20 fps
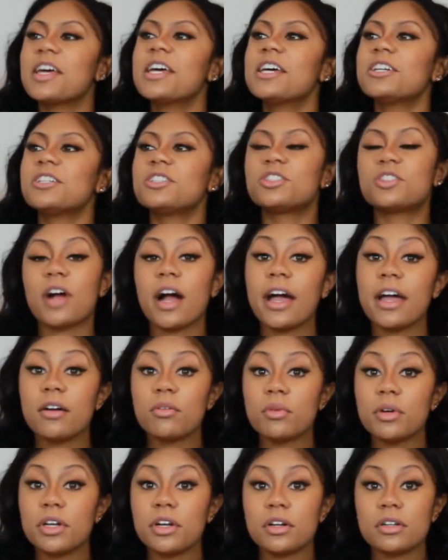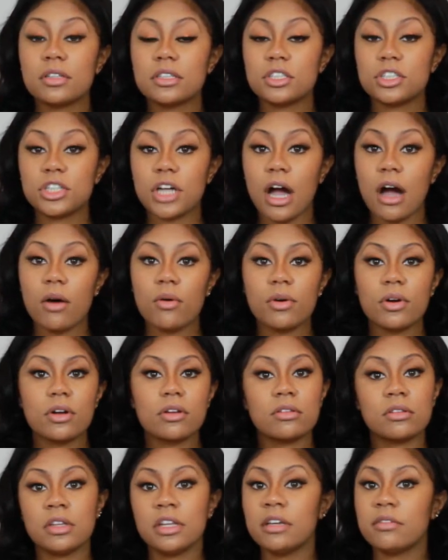Try it when you're in the
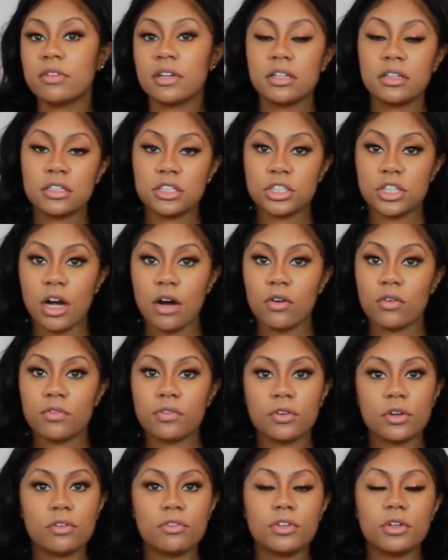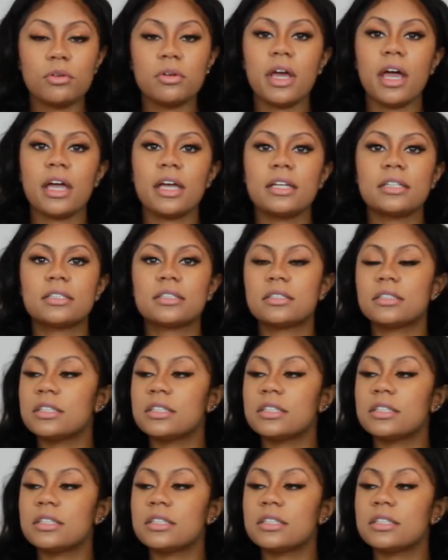shower. Leave it in the shower for a few days.